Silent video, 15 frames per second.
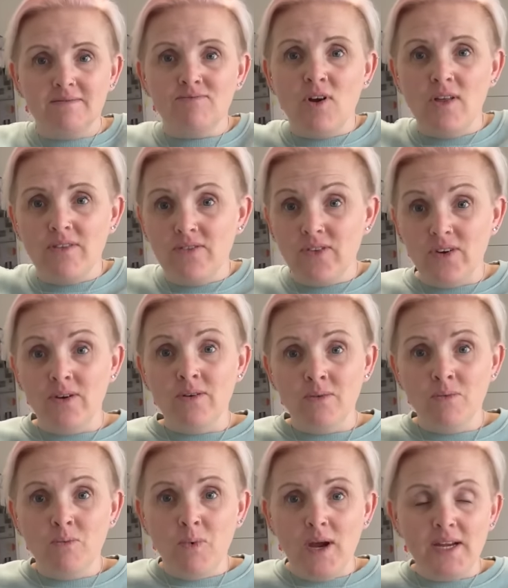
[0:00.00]
rather than
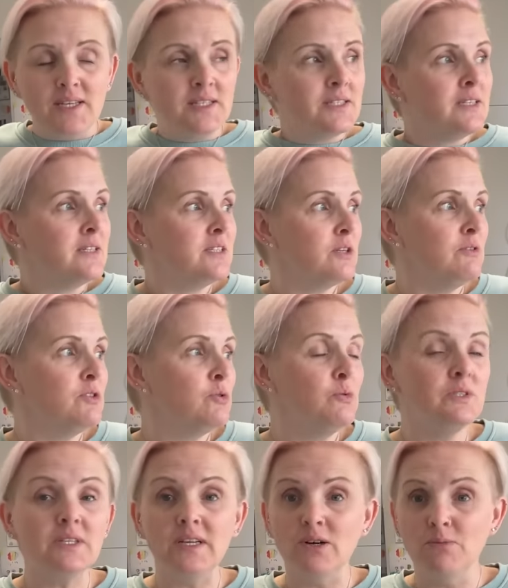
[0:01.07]
waist. So it's
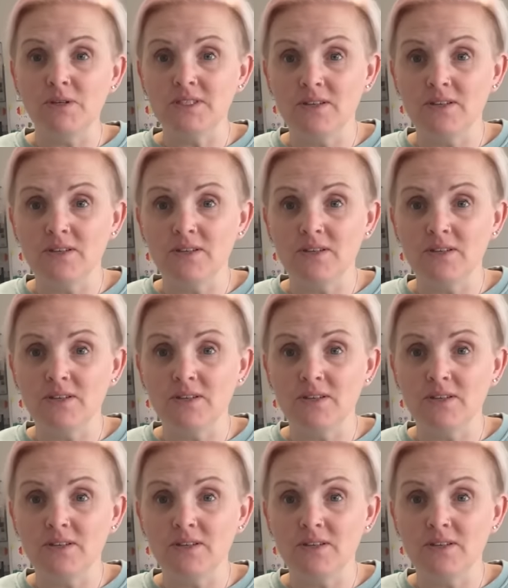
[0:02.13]
always a little bit